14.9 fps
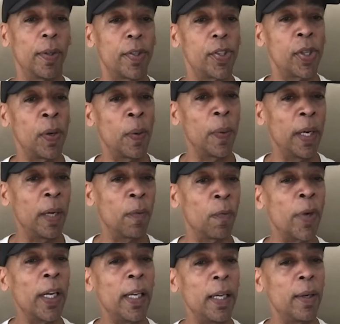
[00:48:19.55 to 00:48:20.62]
So it
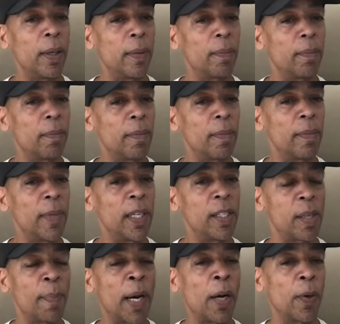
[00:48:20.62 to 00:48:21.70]
really is
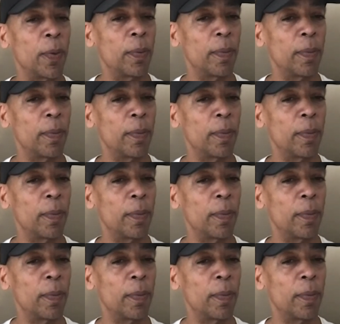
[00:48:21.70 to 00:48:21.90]
about